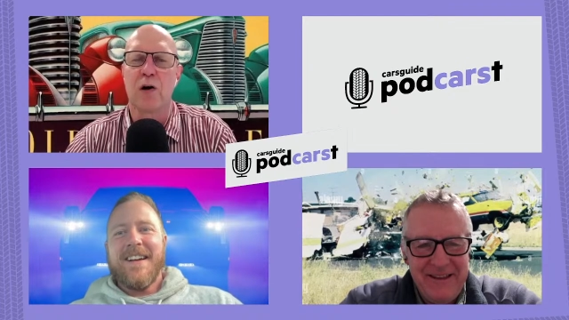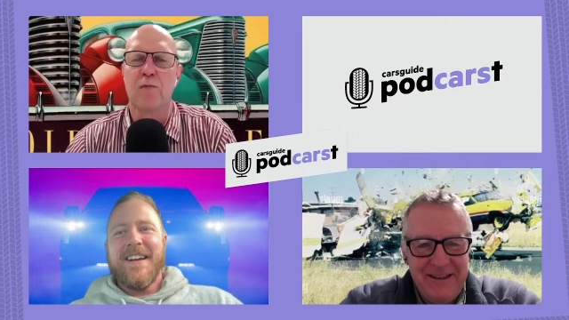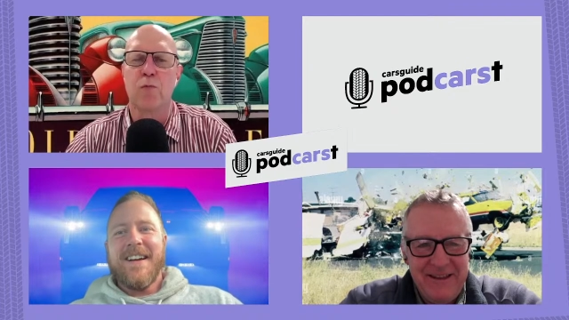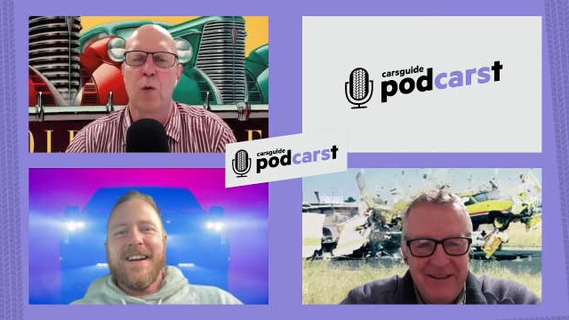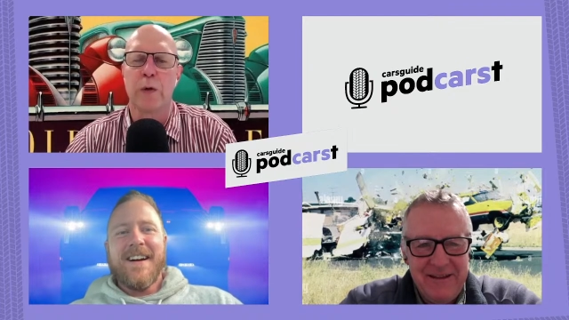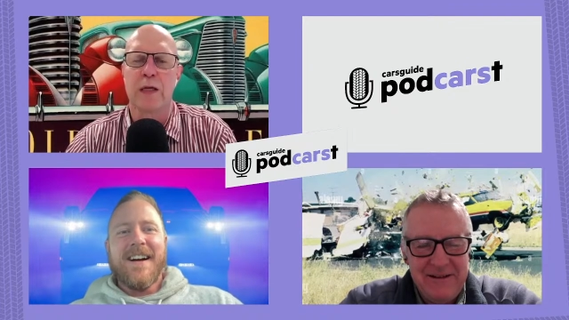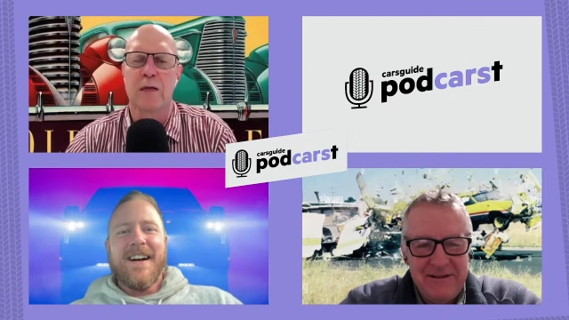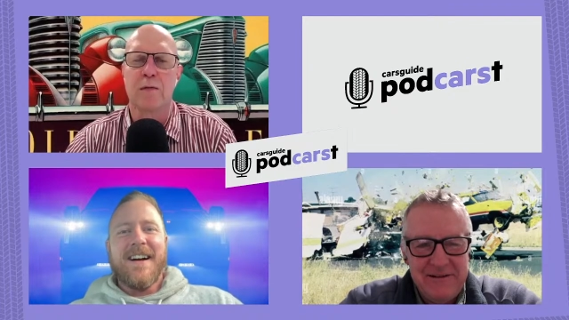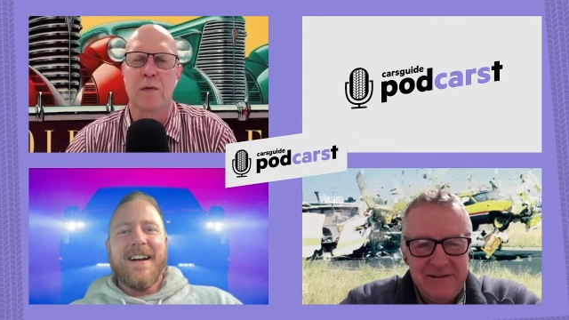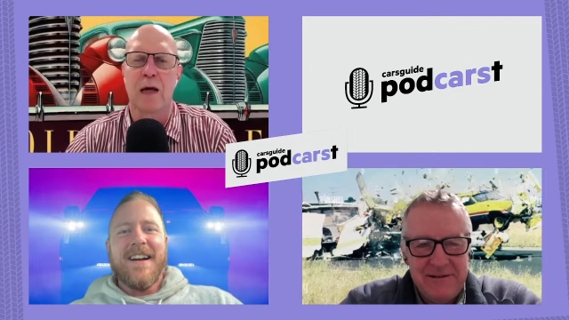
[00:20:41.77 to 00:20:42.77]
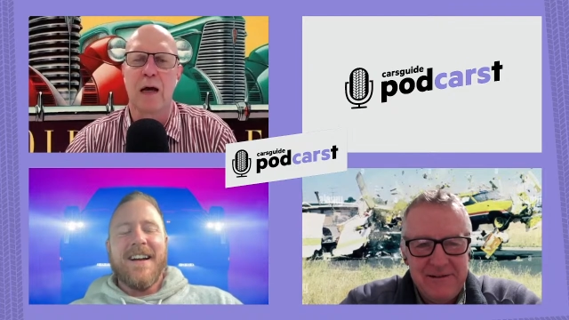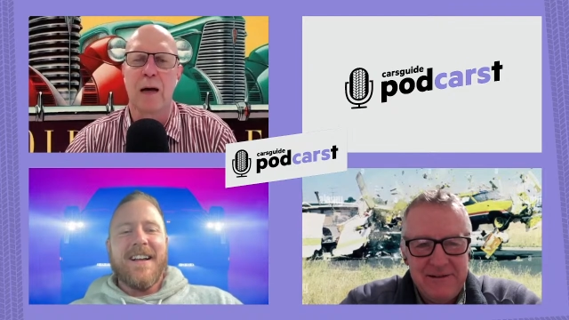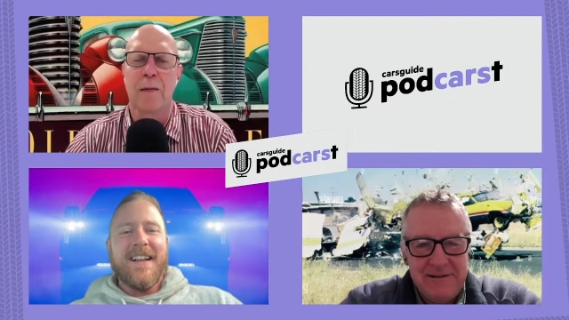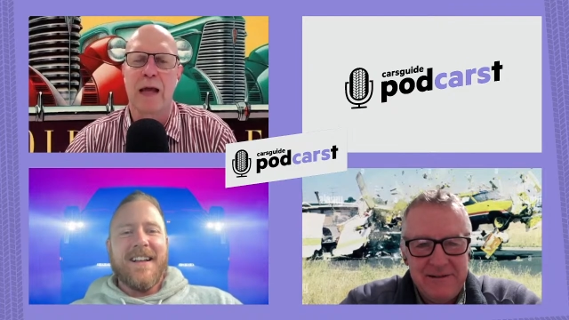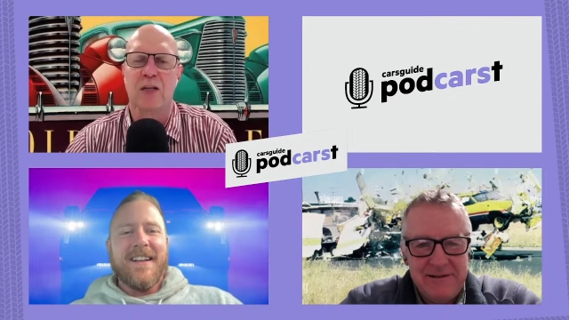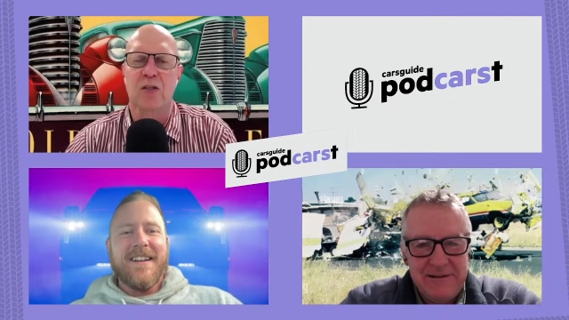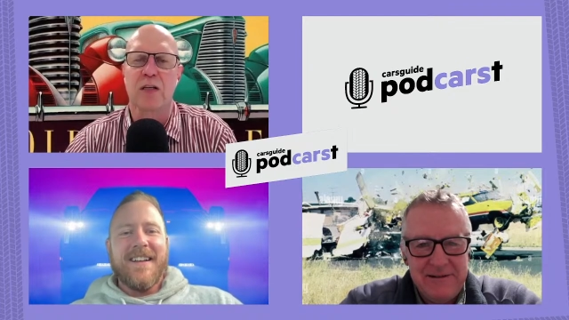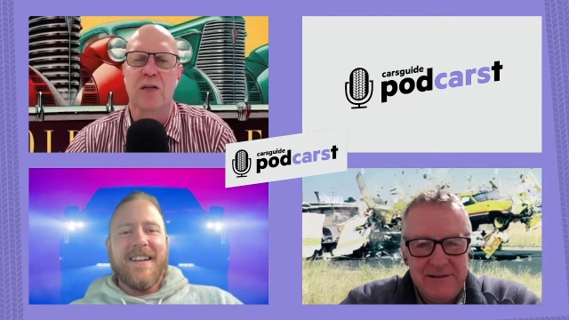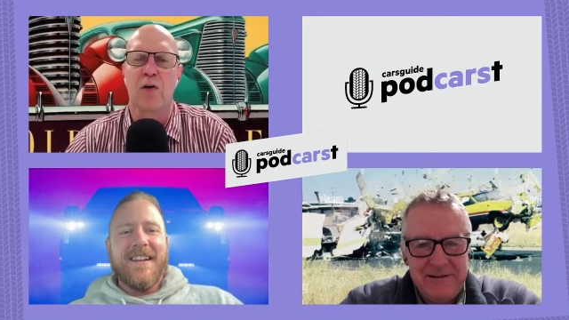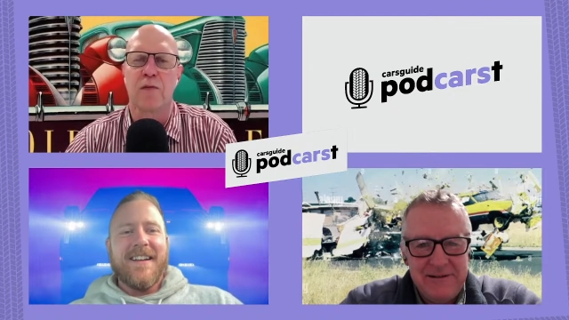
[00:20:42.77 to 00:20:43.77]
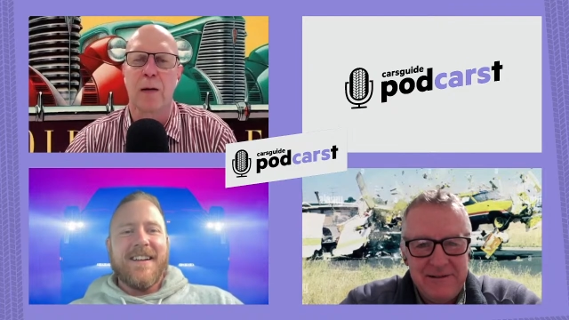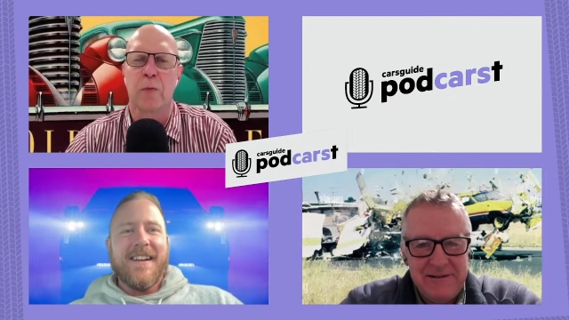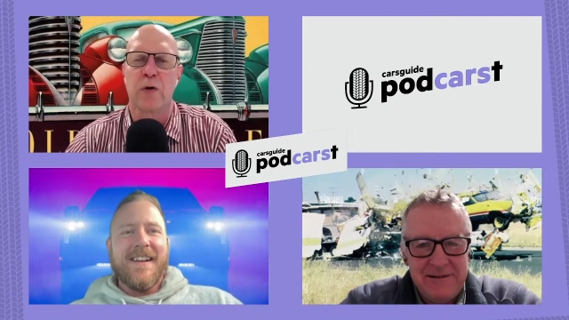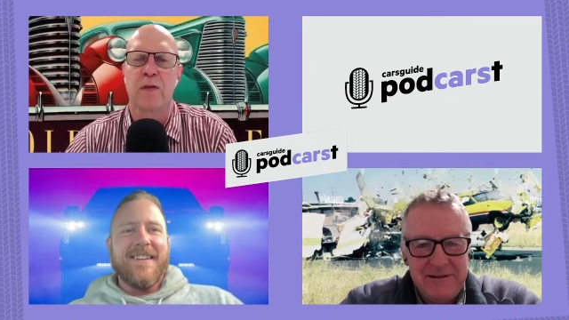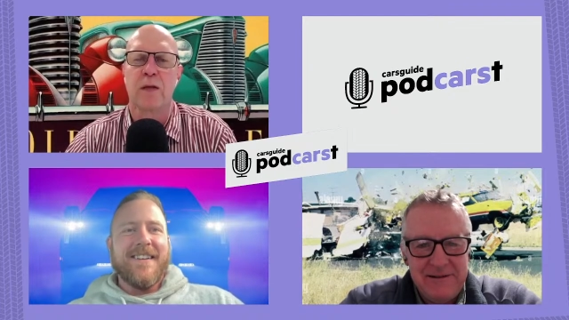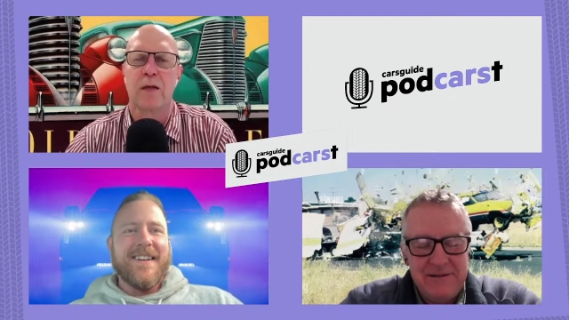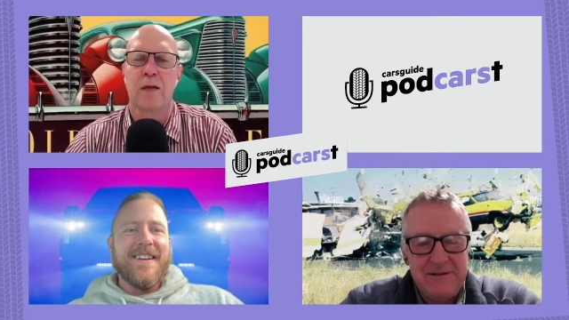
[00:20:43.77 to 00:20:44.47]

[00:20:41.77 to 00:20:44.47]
Speaker 1: of what we can uh, actually cough up with.